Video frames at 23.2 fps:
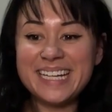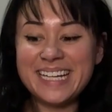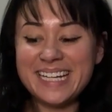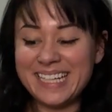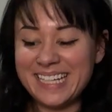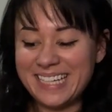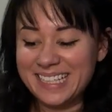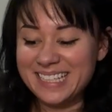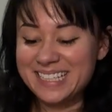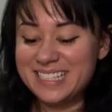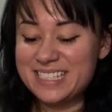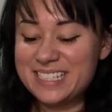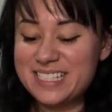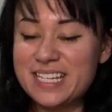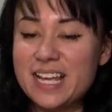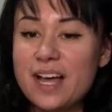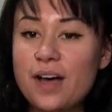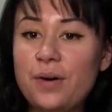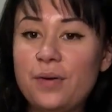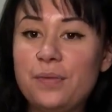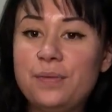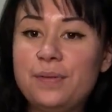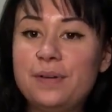it!
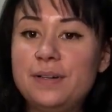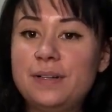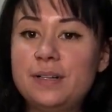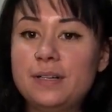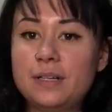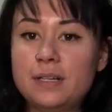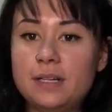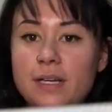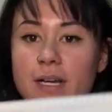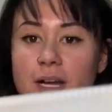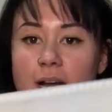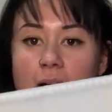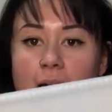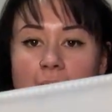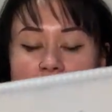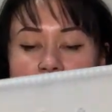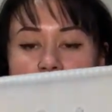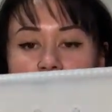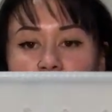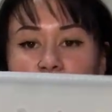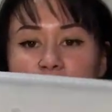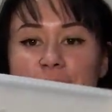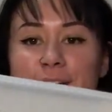So, I
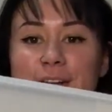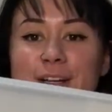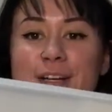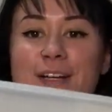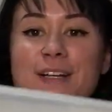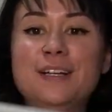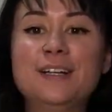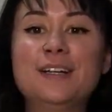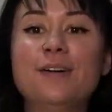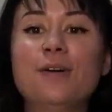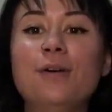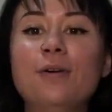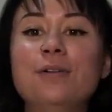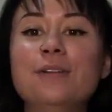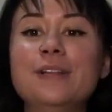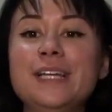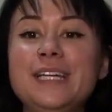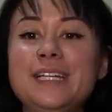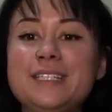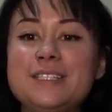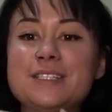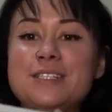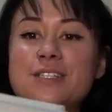have
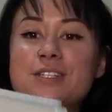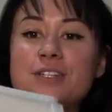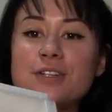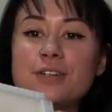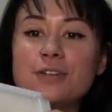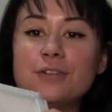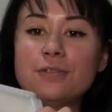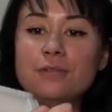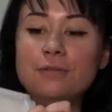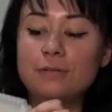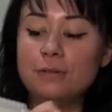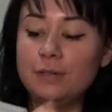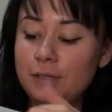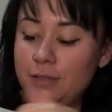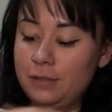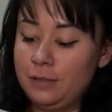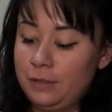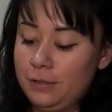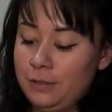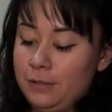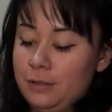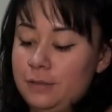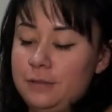only 2,
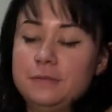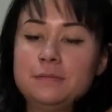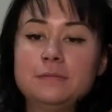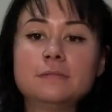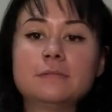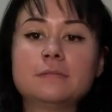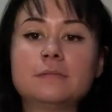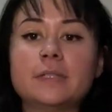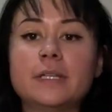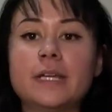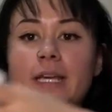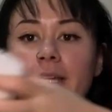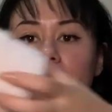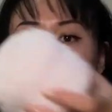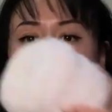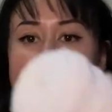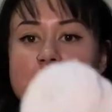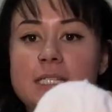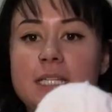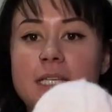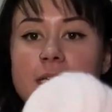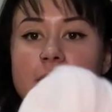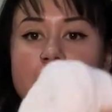you
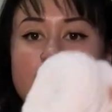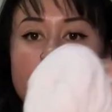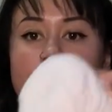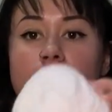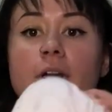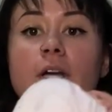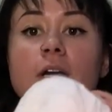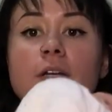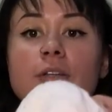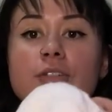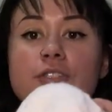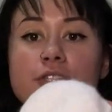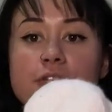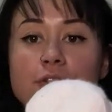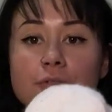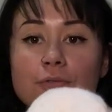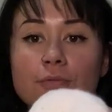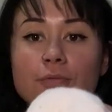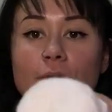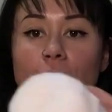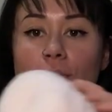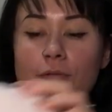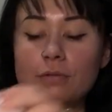can't see in here,
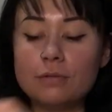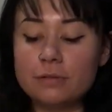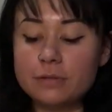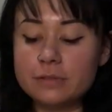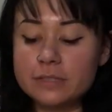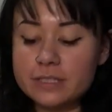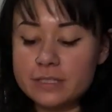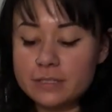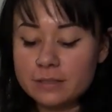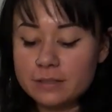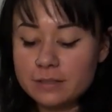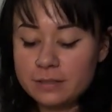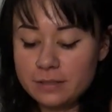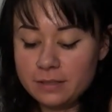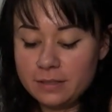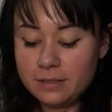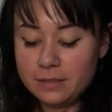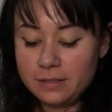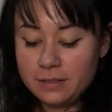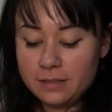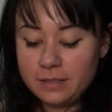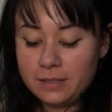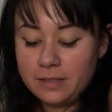2 rolls
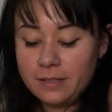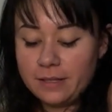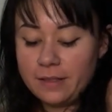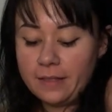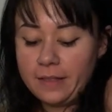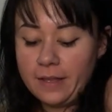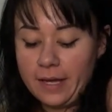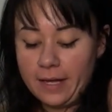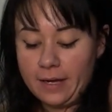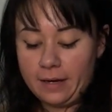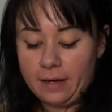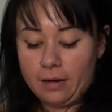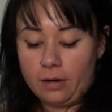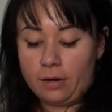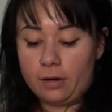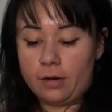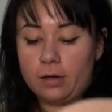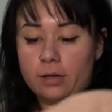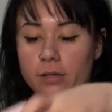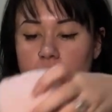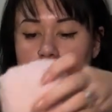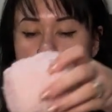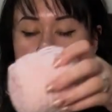that
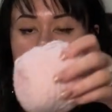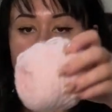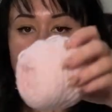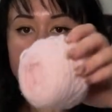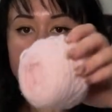are